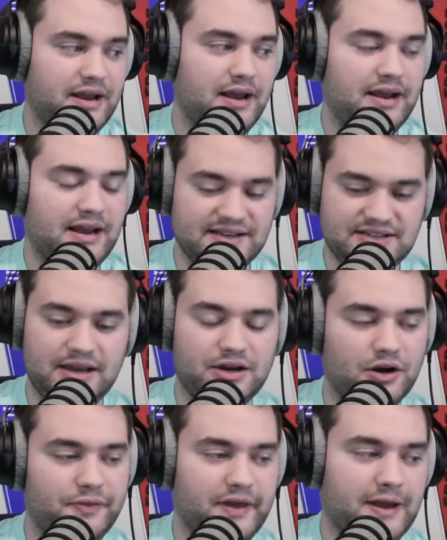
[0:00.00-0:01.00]
is a
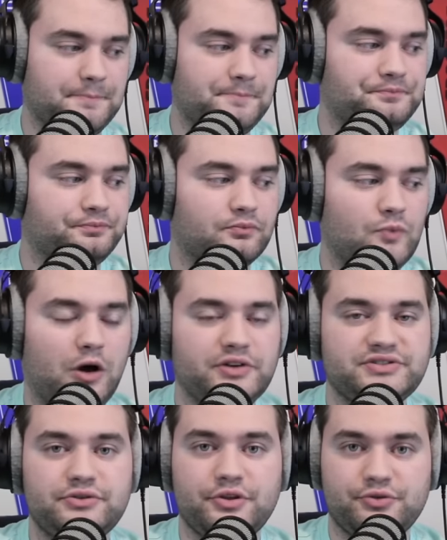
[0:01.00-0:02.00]
good thing.
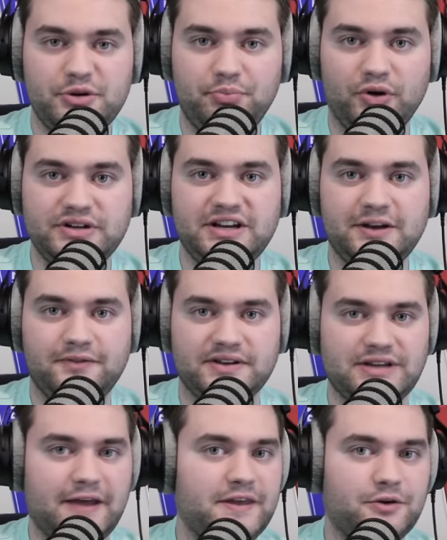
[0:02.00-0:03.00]
Also, the three-point defense,
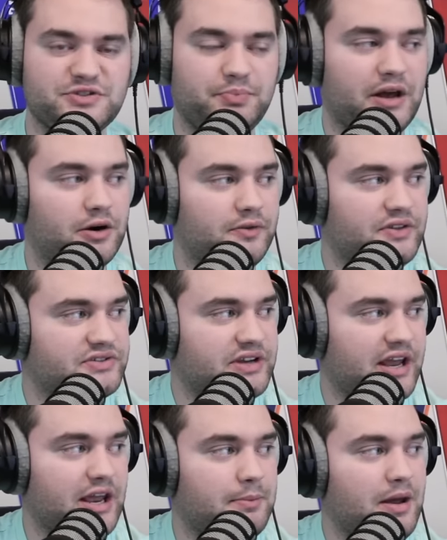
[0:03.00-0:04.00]
I think, was better in this
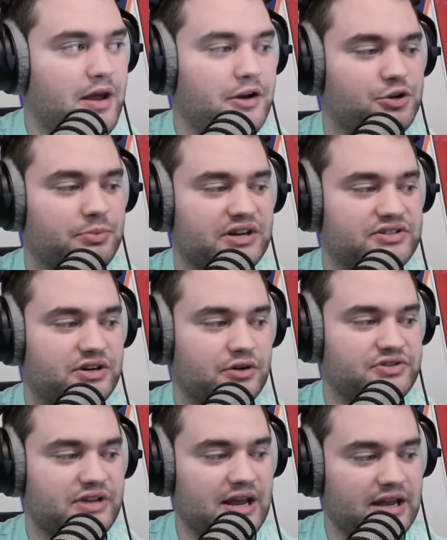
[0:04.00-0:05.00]
game. New Mexico
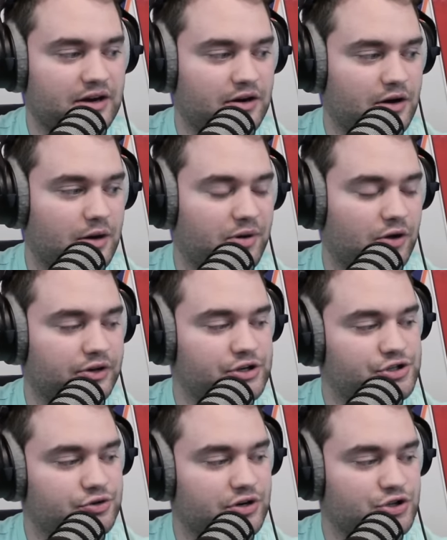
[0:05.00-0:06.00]
State ended up only
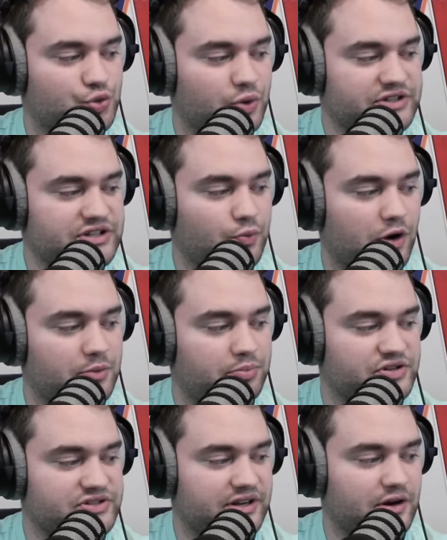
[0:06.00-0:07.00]
shooting
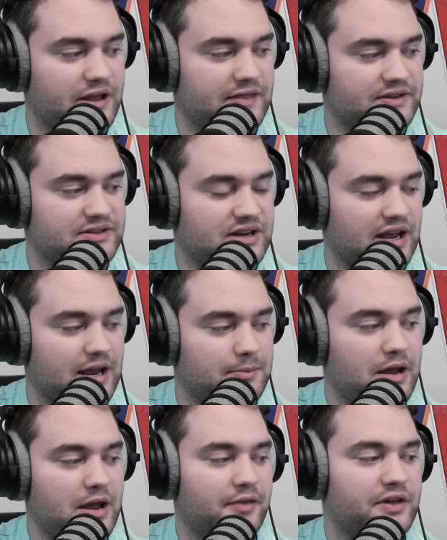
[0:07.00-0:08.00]
21% in this game.
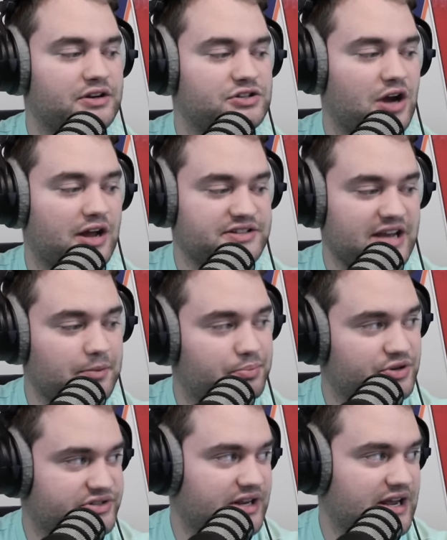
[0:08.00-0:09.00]
They shot
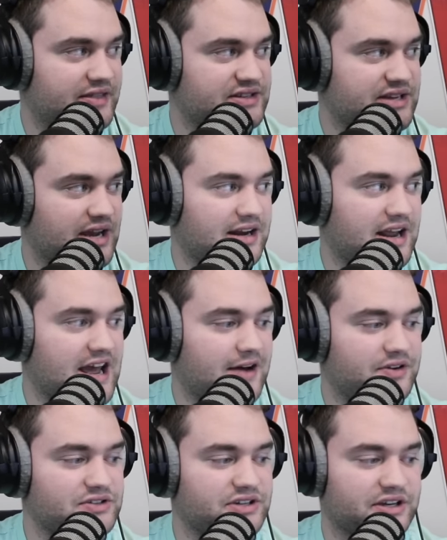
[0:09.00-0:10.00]
10% in the second half.
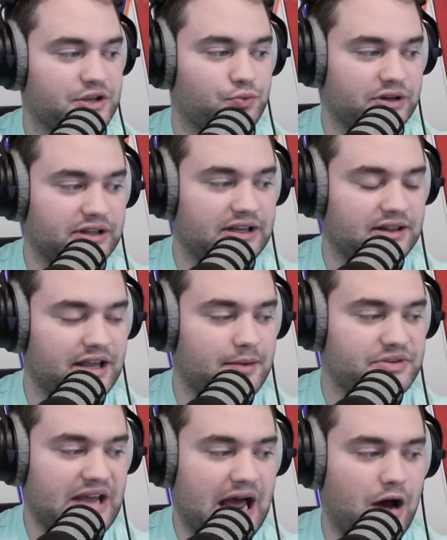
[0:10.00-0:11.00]
Kentucky really clamped
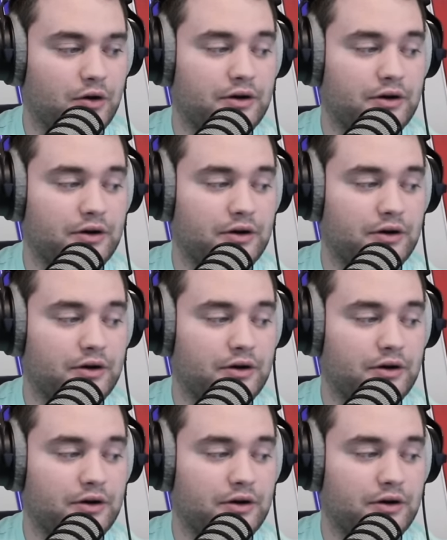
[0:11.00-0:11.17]
down.